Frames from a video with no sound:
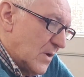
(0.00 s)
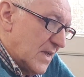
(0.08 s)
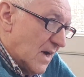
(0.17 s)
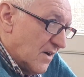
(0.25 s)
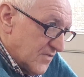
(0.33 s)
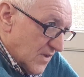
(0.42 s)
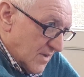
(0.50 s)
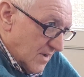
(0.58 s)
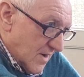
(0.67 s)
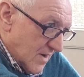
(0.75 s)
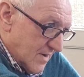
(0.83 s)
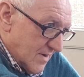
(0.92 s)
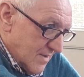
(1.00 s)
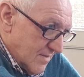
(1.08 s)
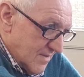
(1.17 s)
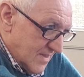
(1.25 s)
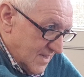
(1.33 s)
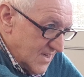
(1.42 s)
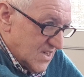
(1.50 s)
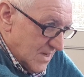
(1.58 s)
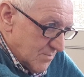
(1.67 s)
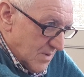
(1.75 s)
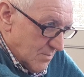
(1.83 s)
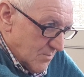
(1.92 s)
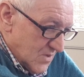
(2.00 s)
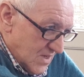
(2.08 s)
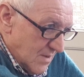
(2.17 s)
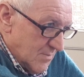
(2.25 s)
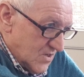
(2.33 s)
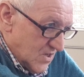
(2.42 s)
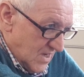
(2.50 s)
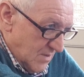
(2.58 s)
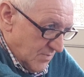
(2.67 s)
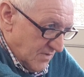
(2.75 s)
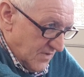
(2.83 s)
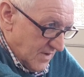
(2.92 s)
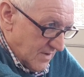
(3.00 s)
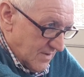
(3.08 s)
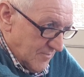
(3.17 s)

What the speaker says: after dark, the T-Ceptor was the image that he preferred.